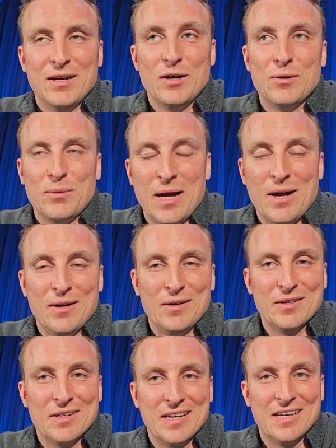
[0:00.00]
ray
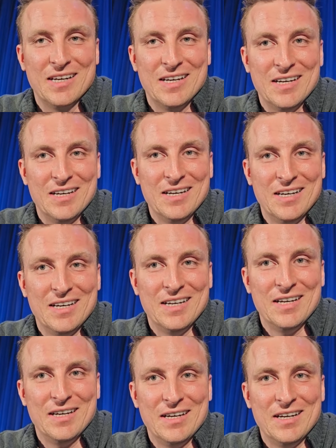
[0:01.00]
tracing, all that. What would it, t-
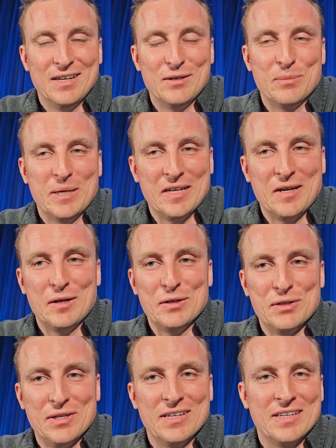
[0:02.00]
based on your oh experience
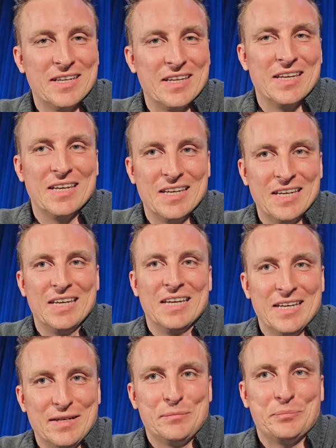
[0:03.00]
working with PS5, what would
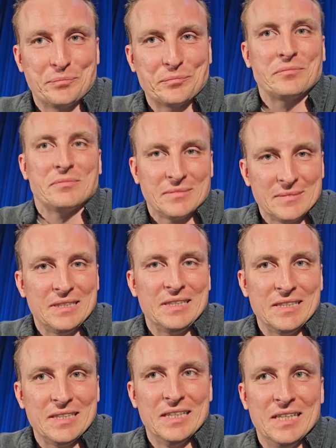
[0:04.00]
it take? What
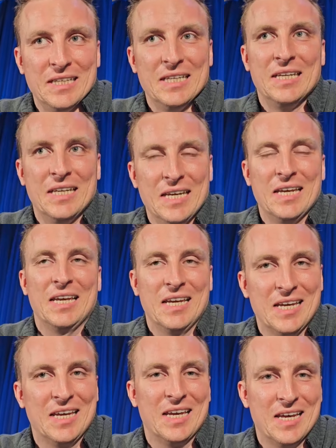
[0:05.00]
bump is needed
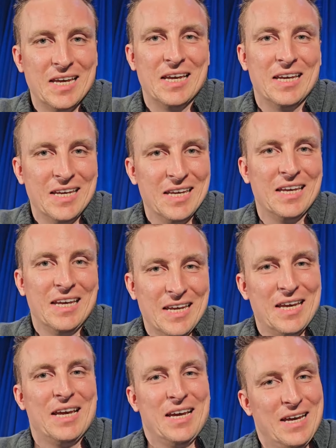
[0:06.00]
to get it to that
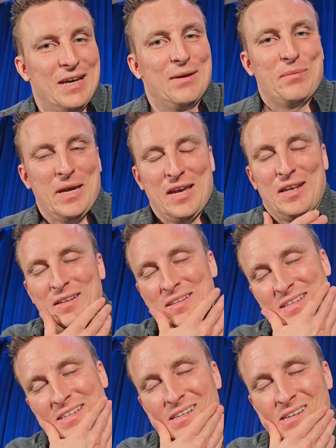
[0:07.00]
level? Because that's what the
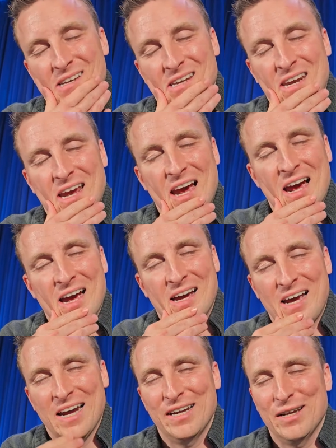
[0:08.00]
fans want. Yeah,
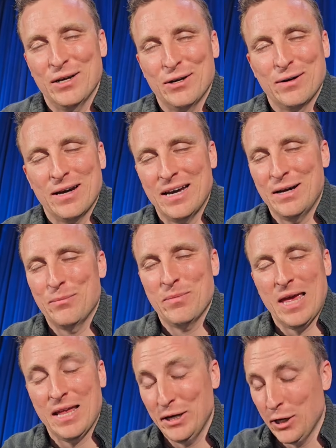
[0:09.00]
I know. Um,
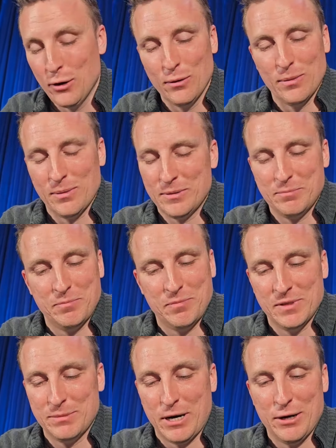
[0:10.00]
and you know,
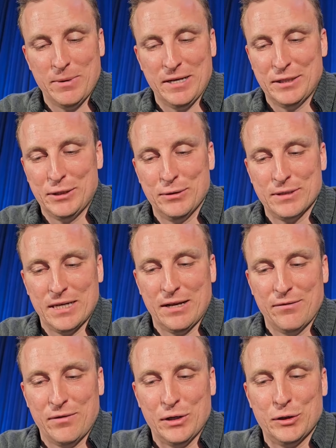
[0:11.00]
Spider Man 2 is going
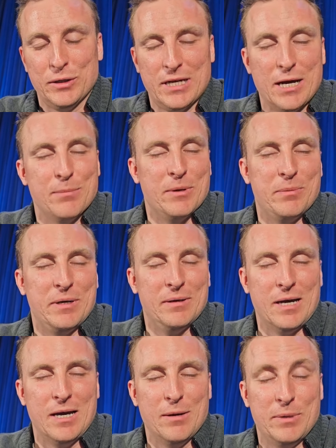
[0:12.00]
to eventually come to P-
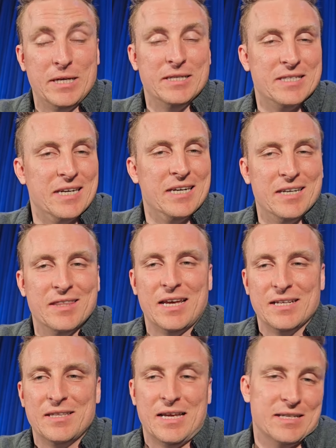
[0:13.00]
uh, PC.
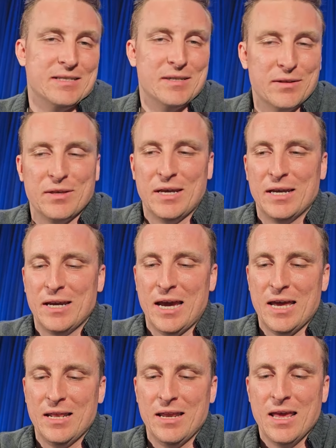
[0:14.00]
That That's the thing.
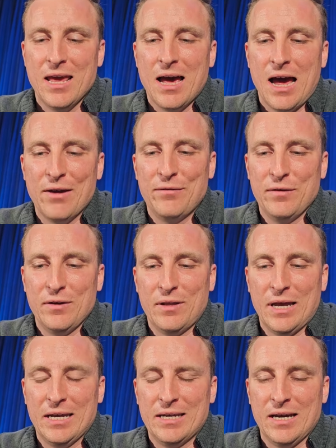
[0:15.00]
And I feel
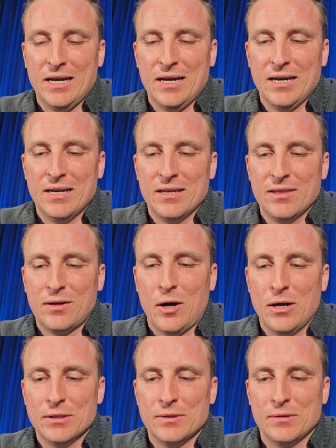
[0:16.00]
like uh,
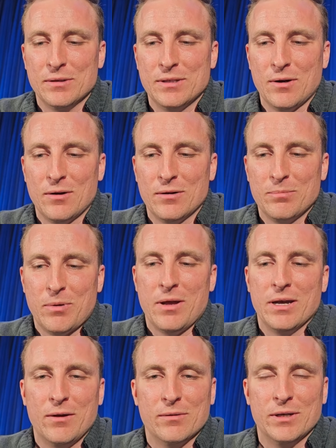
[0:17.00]
consoles are
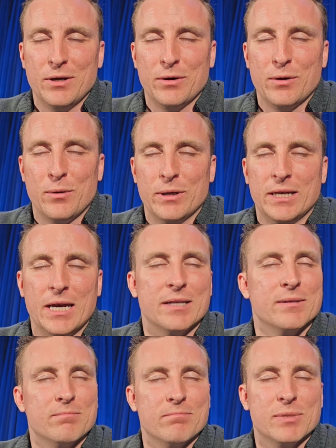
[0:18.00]
probably, you can only
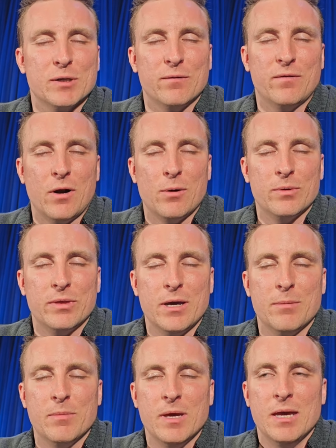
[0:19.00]
get so far with
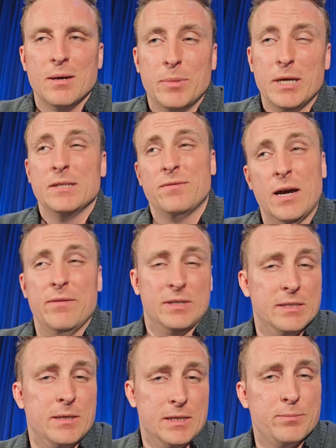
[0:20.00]
them. PS5
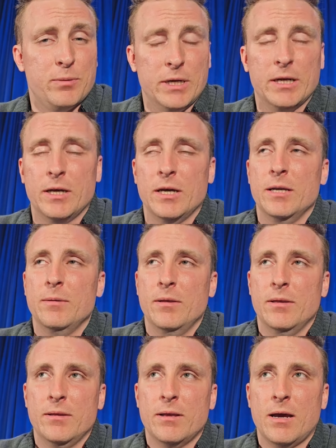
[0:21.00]
is, is pretty good.
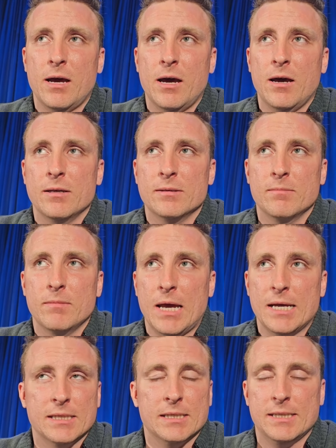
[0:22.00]
Uh,
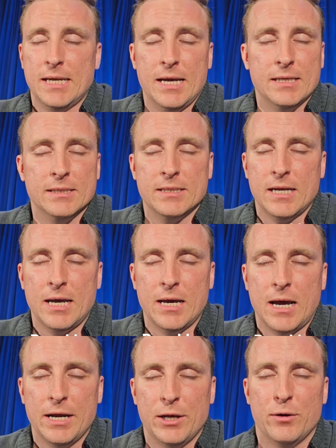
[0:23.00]
as it stands. Uh,
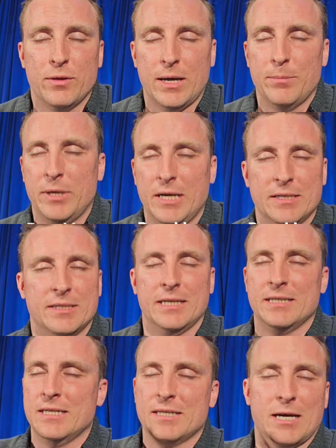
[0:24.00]
I know that
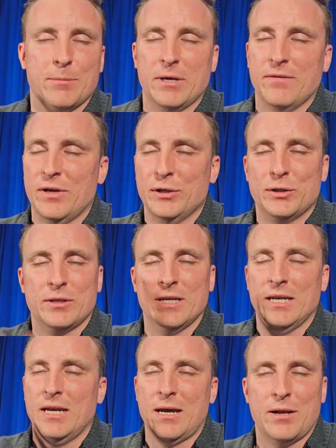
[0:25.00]
PS6 is coming
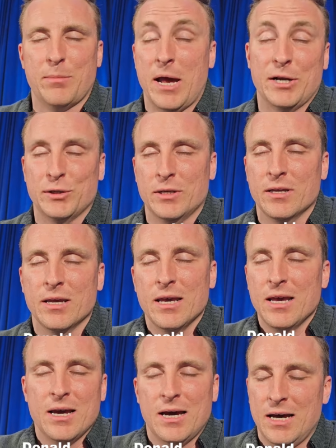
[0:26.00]
eventually, I'd
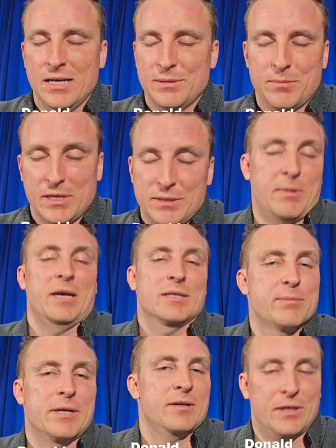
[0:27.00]
imagine. As this is my
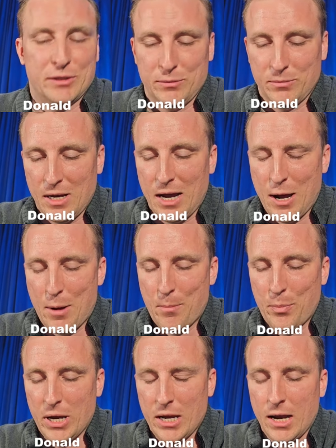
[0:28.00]
speculation, um,
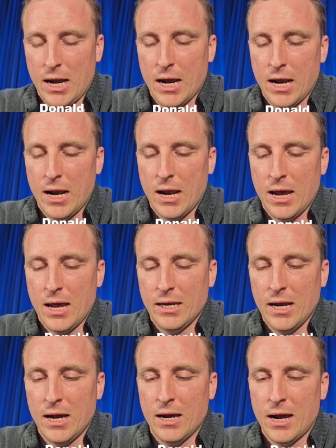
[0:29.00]
but I
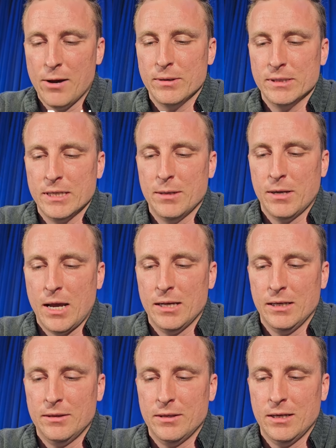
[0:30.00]
yeah, I would say
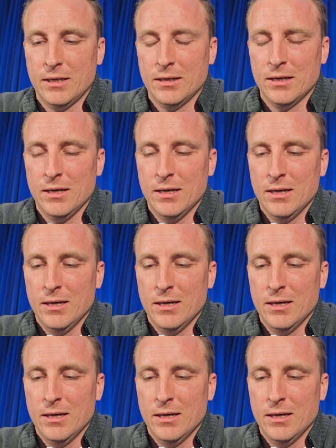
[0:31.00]
anything.